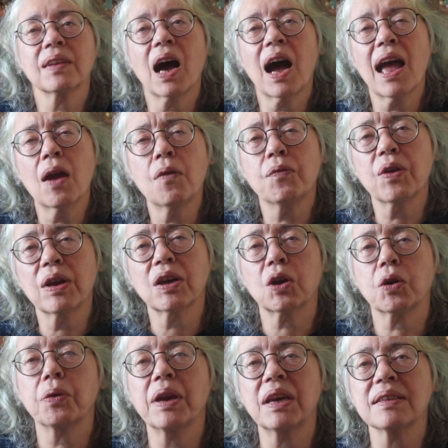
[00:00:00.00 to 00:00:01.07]
I have read a
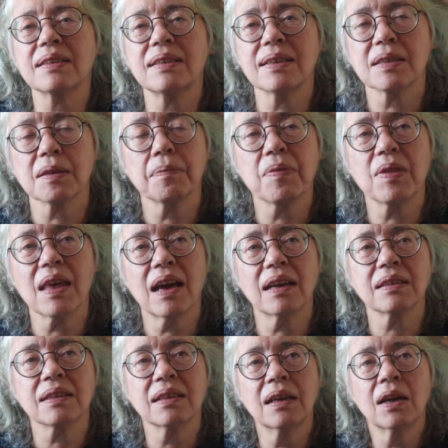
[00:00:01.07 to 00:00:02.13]
criticism
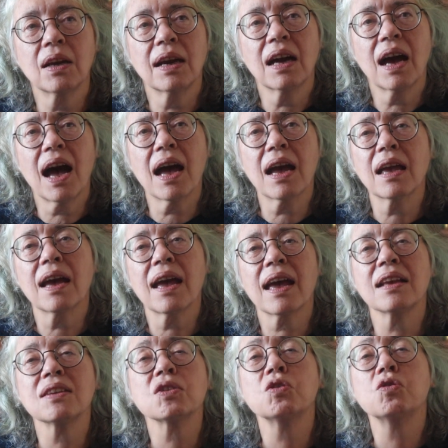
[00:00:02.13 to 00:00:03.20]
that Heyer
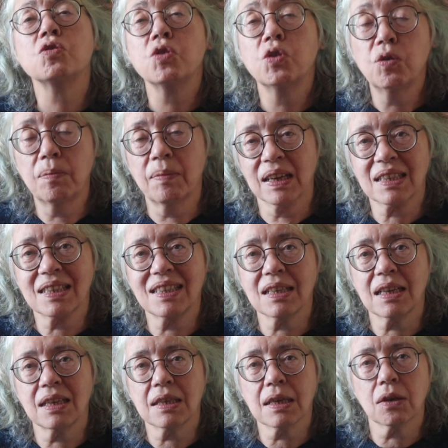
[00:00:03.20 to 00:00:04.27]
has too much
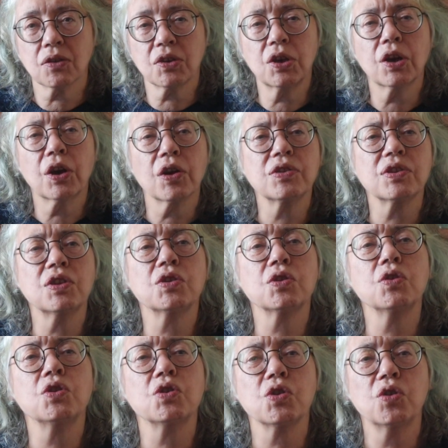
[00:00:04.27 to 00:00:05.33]
detail. She goes
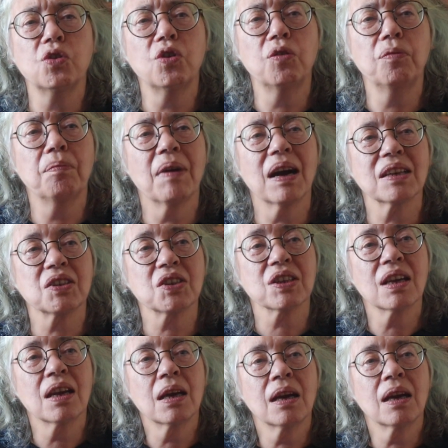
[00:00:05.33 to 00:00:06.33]
into too much